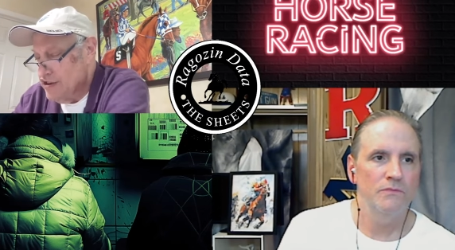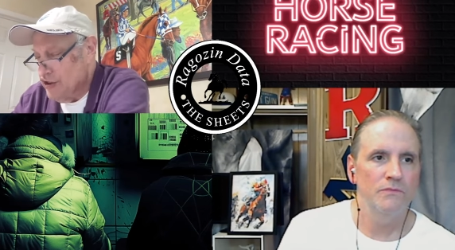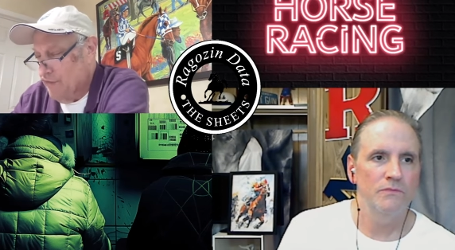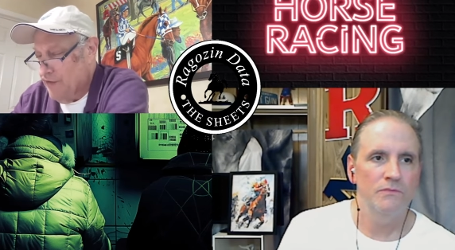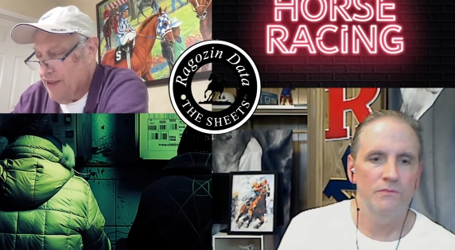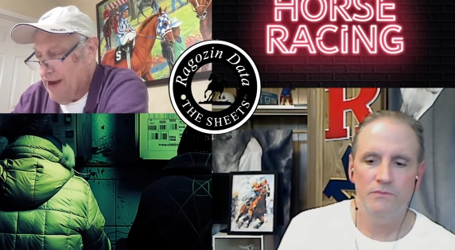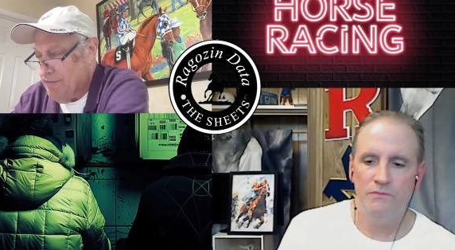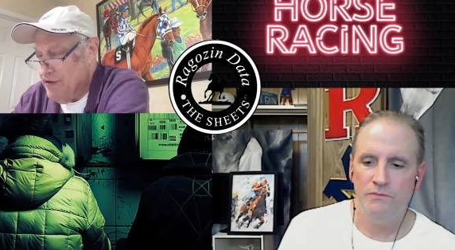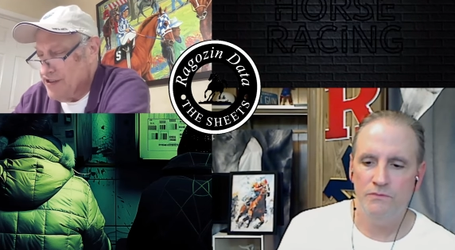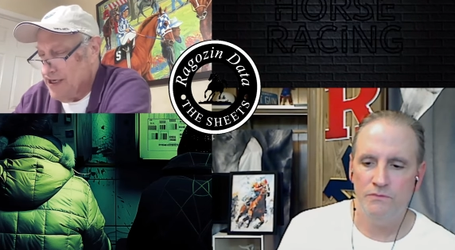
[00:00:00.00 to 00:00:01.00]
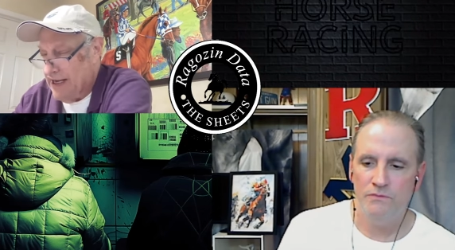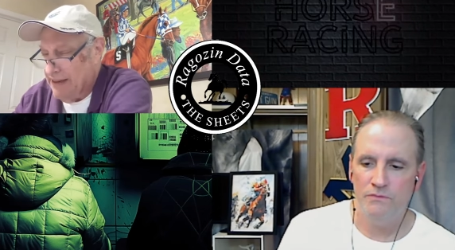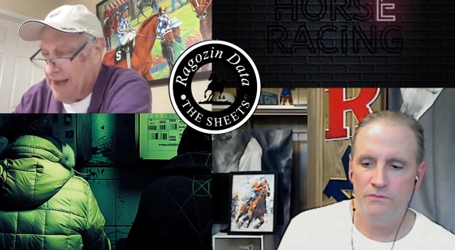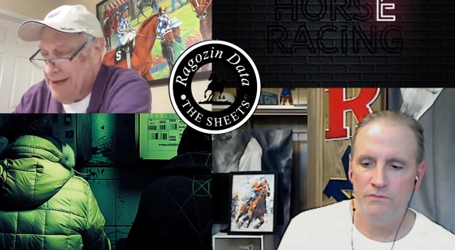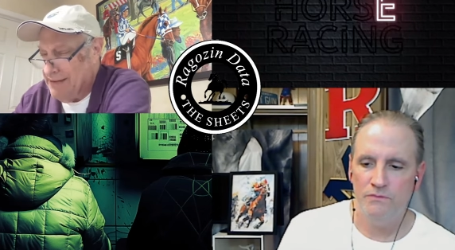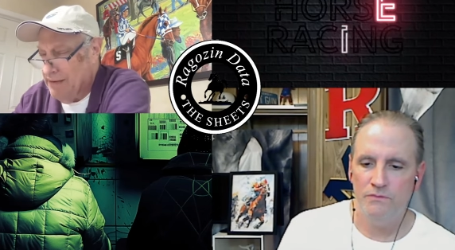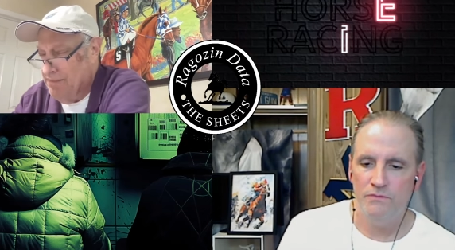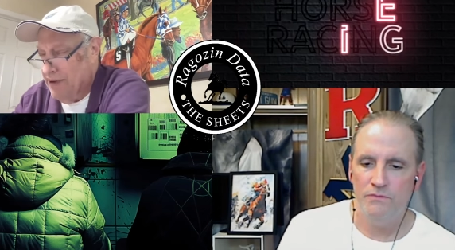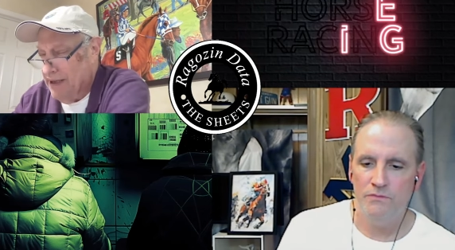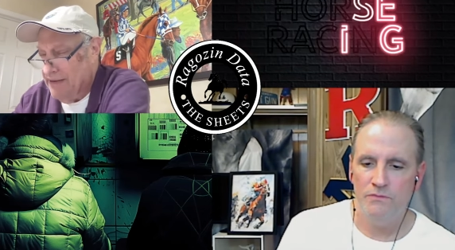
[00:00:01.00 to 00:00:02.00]
Speaker 1: So for that reason, I liked
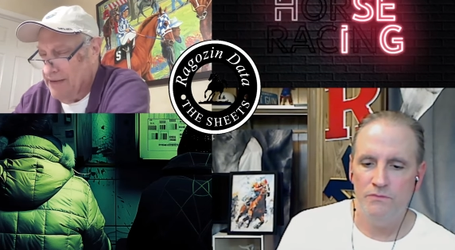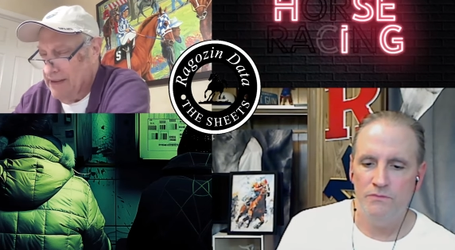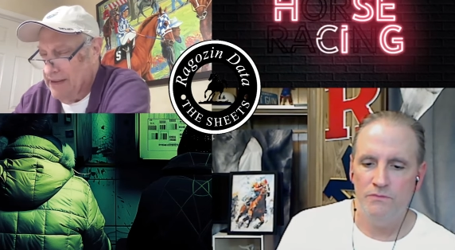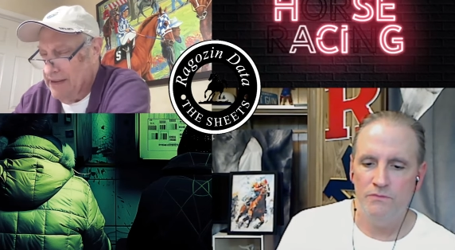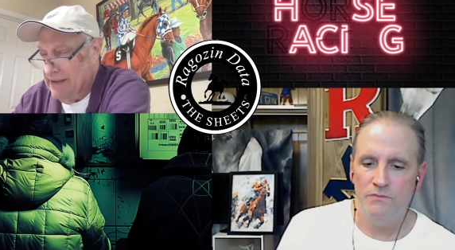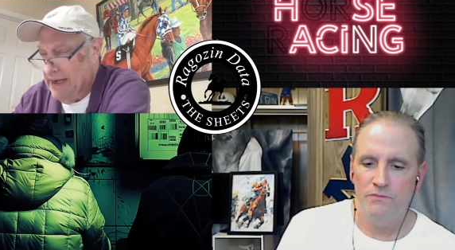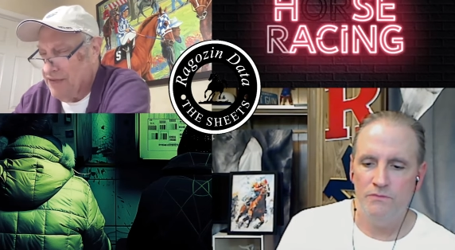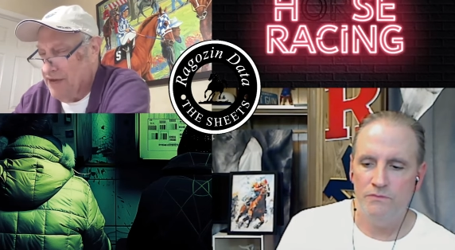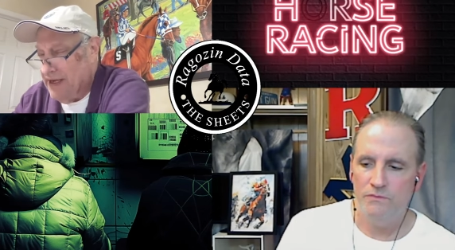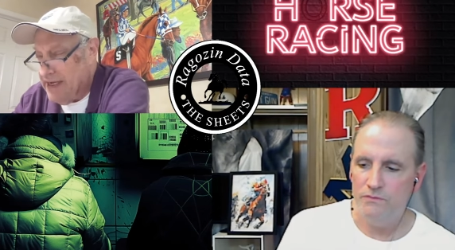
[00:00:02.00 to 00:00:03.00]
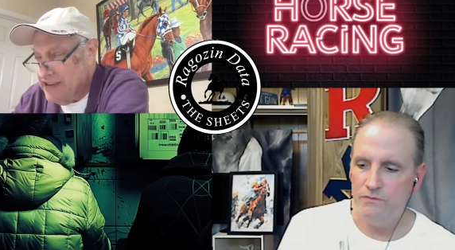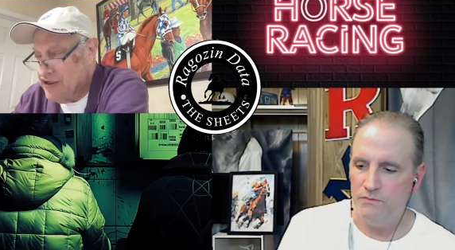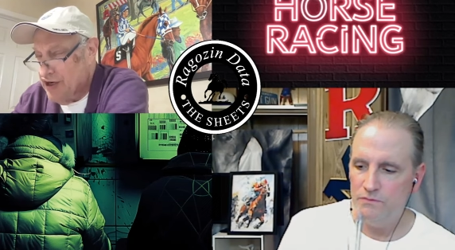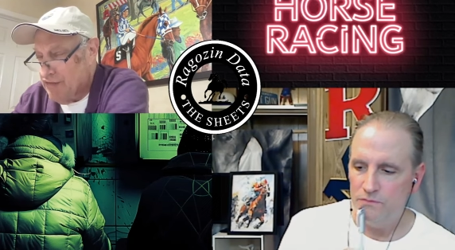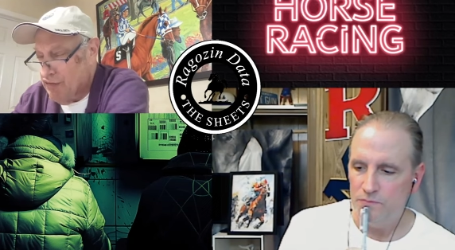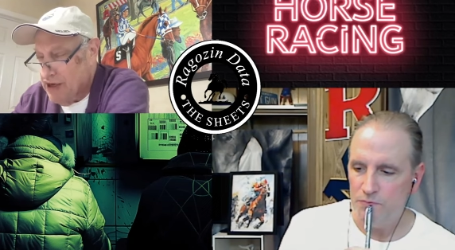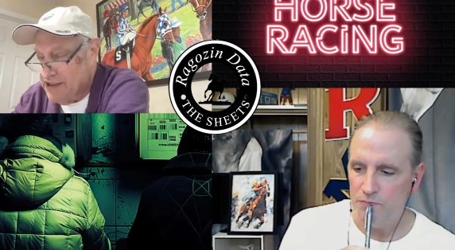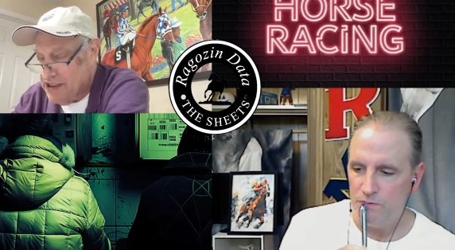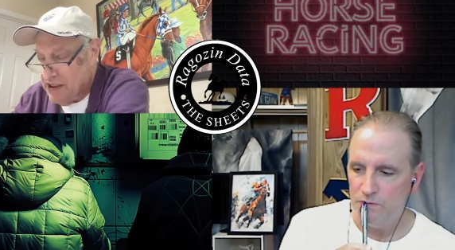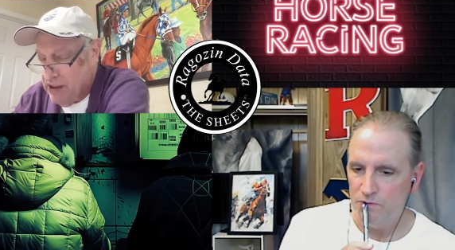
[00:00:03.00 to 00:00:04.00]
him, but I think he's going to run